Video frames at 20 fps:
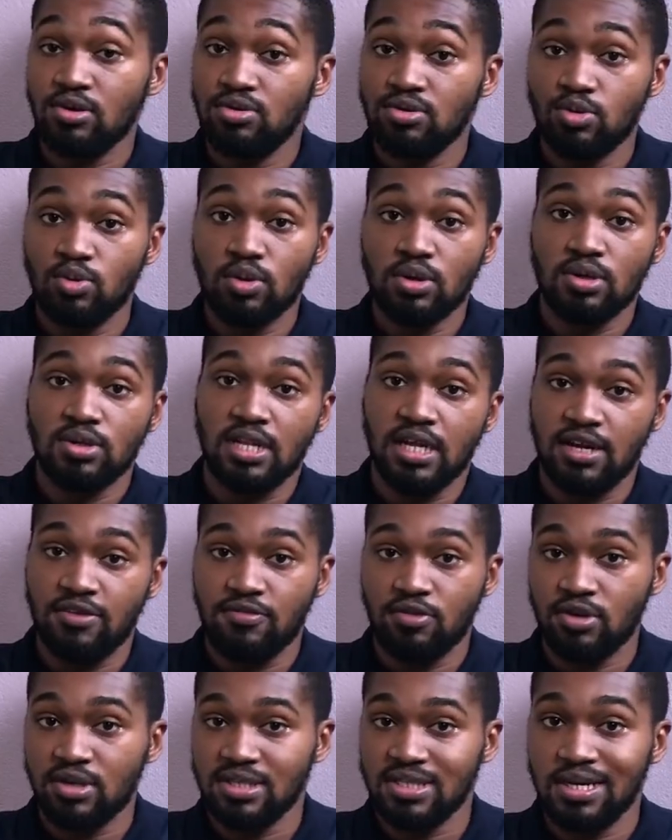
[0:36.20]
the world, like
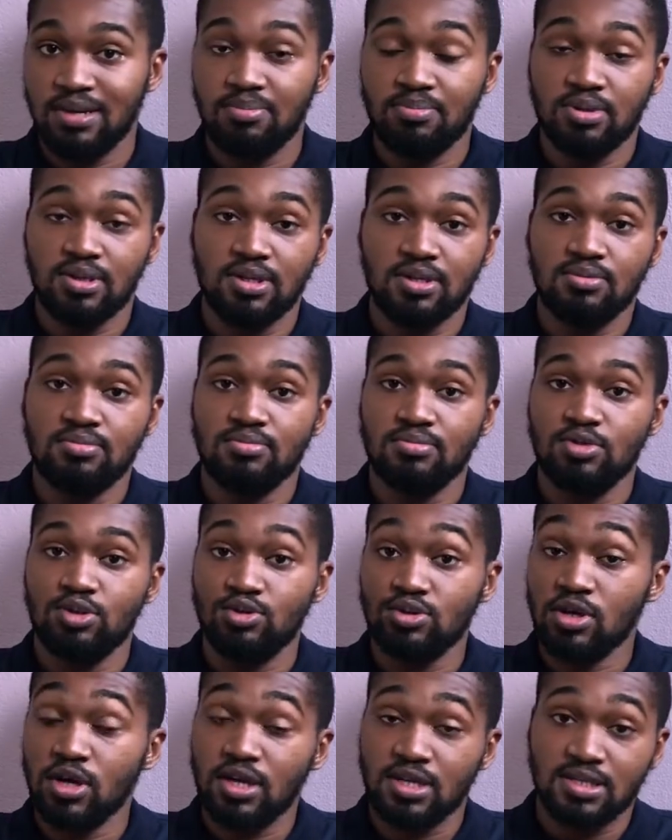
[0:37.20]
for example, New
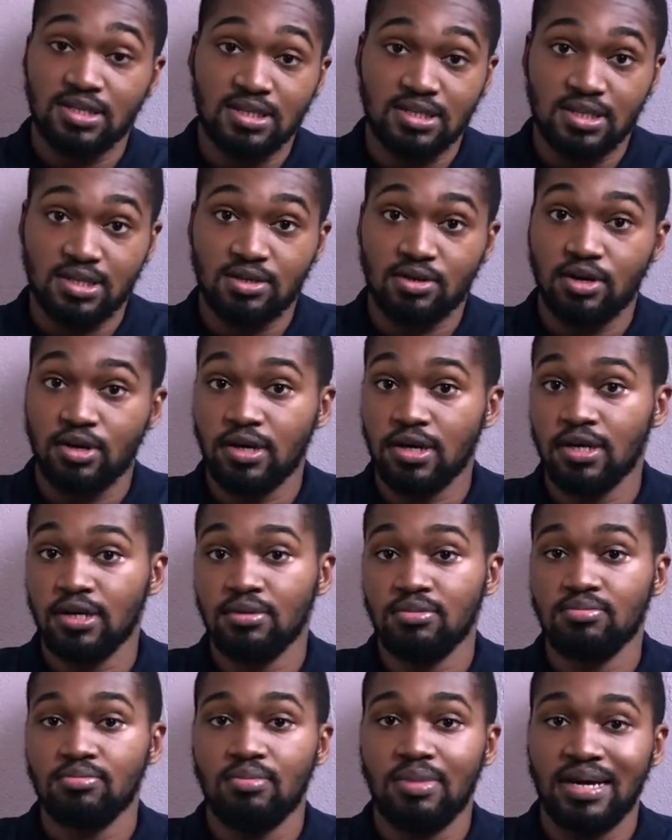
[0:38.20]
York City or
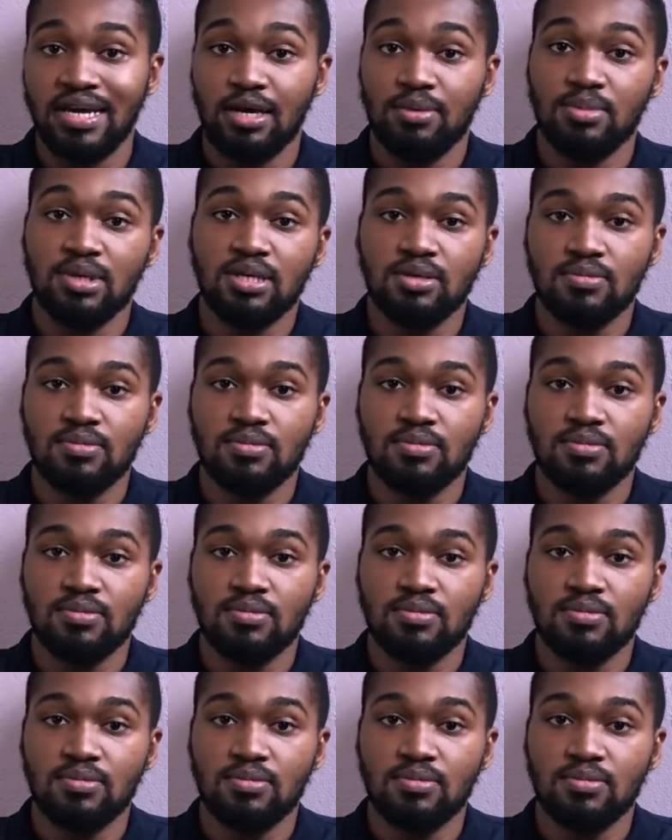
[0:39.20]
Miami.